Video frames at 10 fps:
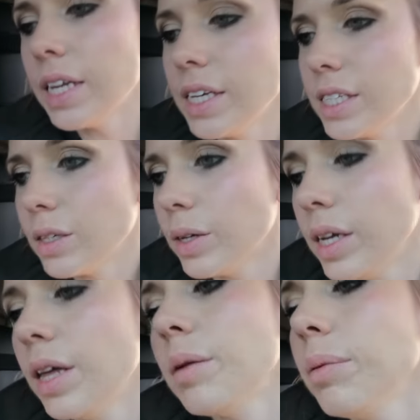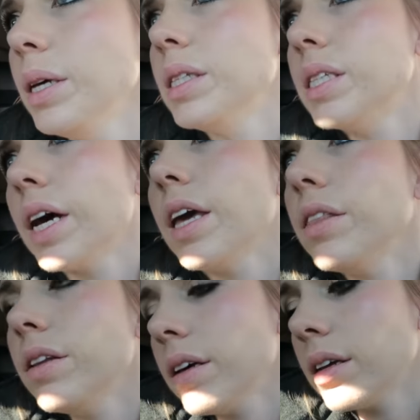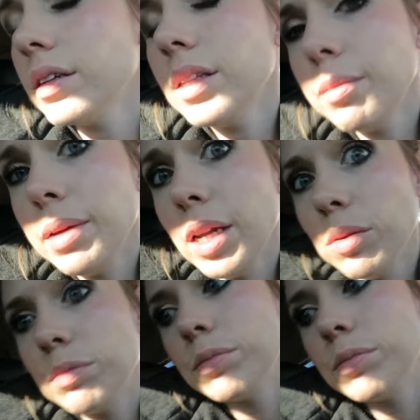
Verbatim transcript: ideas or any other places I can look, let me know.